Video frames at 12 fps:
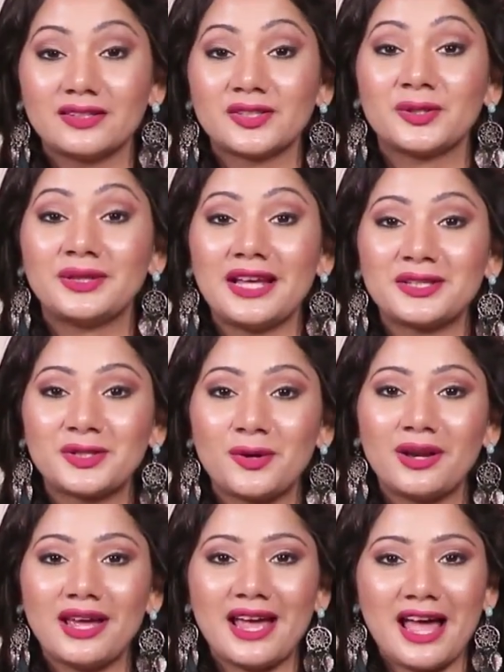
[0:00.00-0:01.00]
So that's
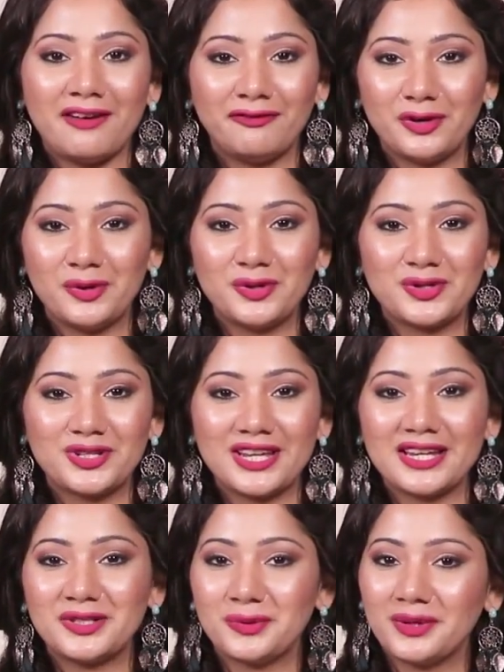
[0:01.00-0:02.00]
all I have for you
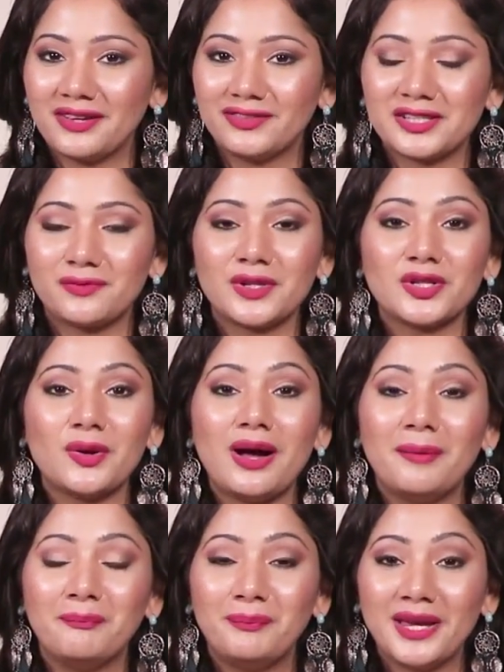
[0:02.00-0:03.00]
today. Do give this video
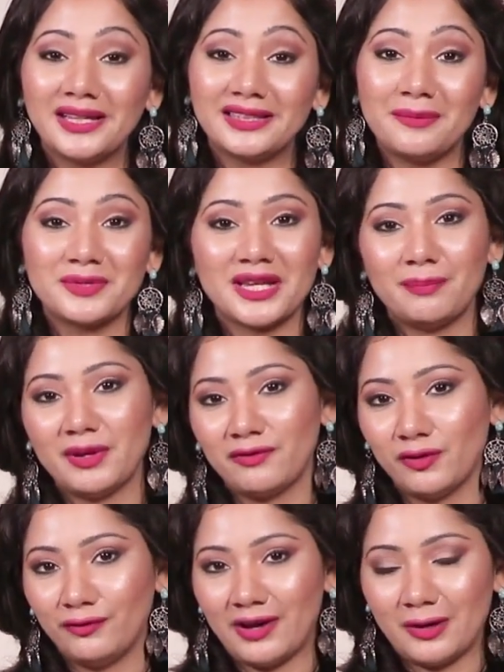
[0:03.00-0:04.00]
a big thumbs up
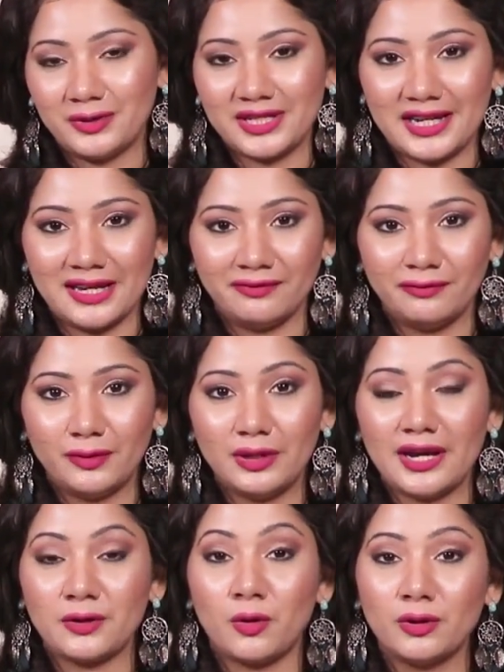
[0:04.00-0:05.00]
if you found it
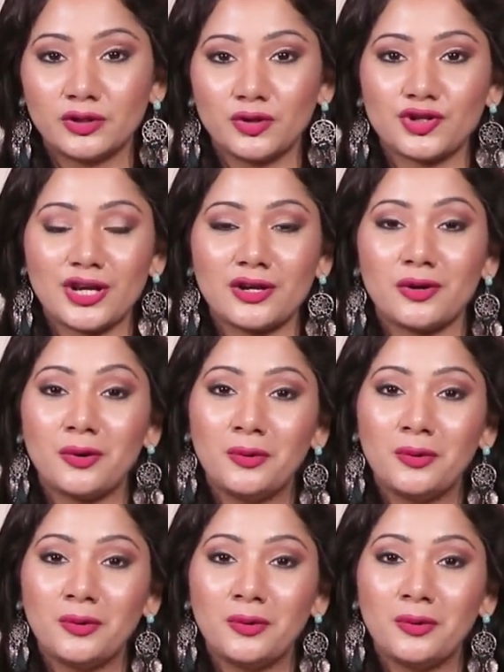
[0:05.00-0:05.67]
helpful, and also share your